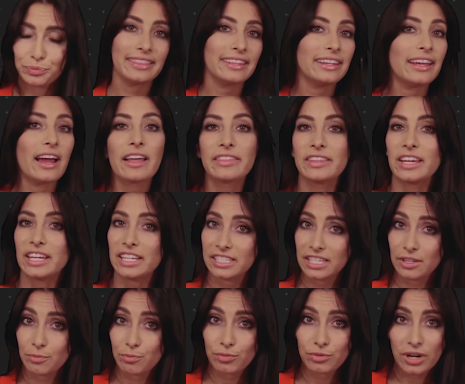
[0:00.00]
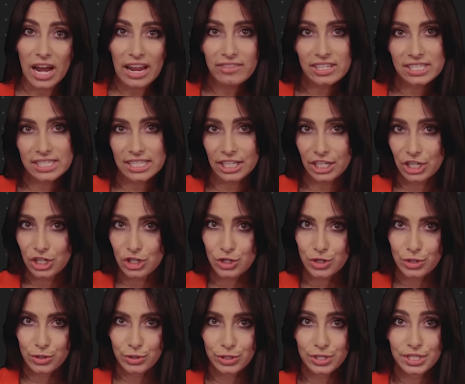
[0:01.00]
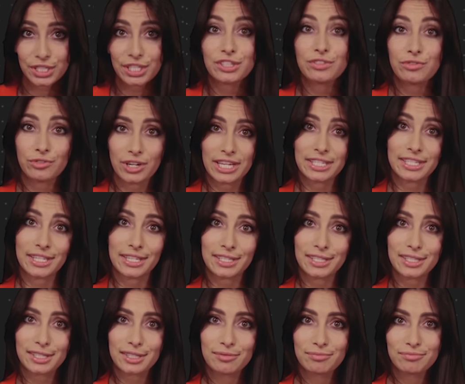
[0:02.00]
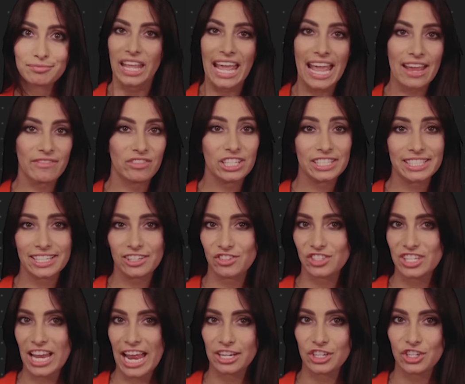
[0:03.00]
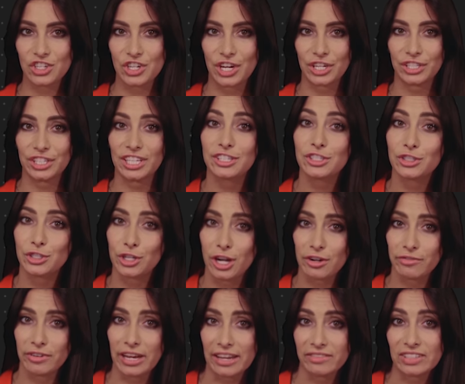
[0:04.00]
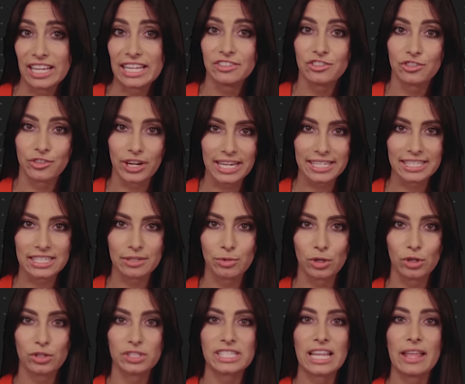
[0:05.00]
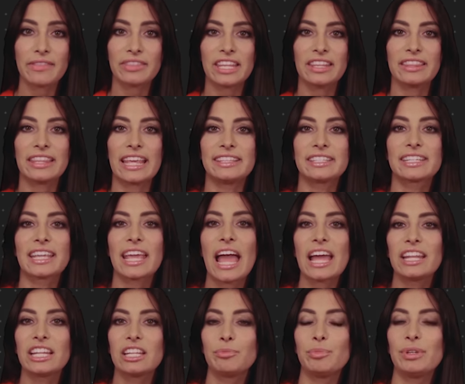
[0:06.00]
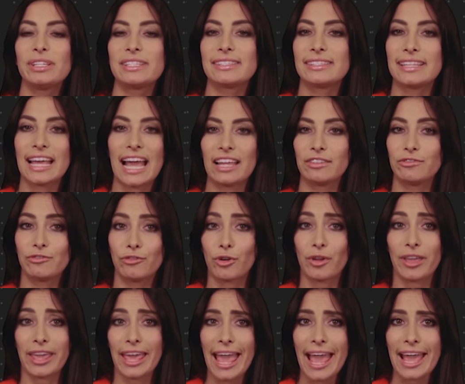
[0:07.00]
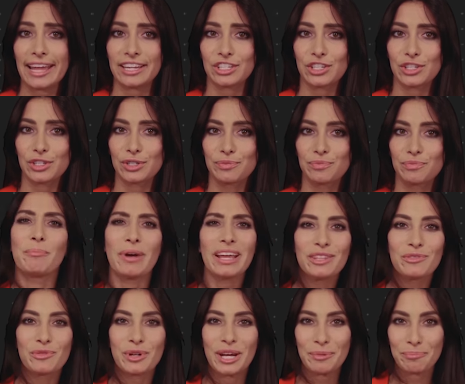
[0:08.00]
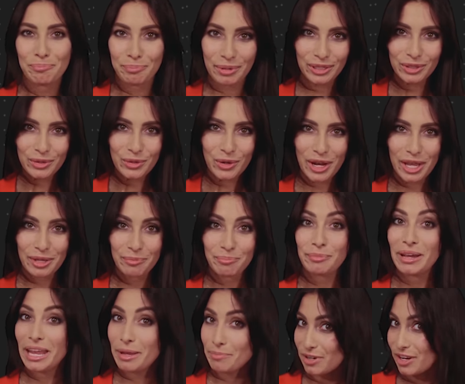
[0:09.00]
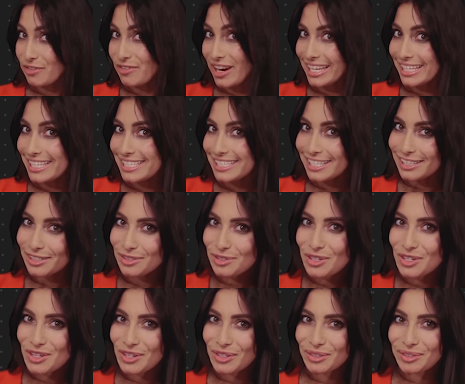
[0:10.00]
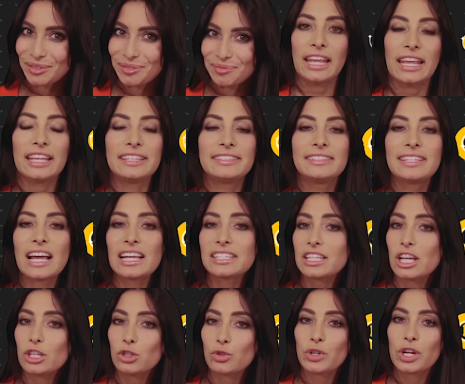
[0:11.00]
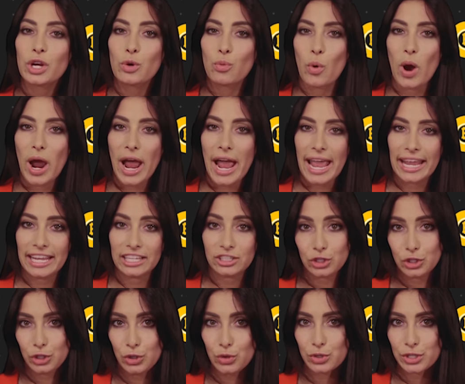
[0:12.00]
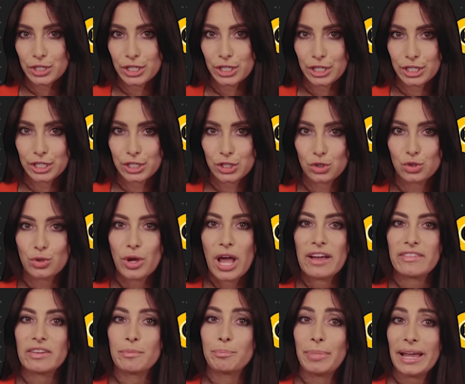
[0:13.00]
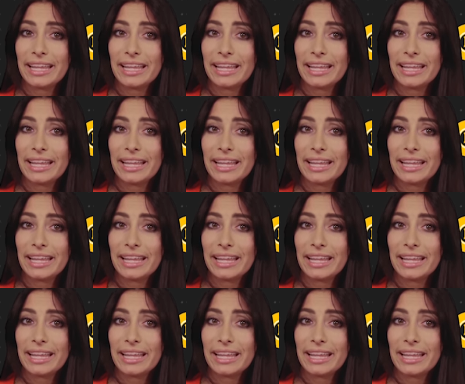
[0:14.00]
The other is the privacy issues it raises. Every transaction is surveyed and traceable, something that cannot be said for cash. By the way, Bitcoin may provide a solution. It does not require its users to have a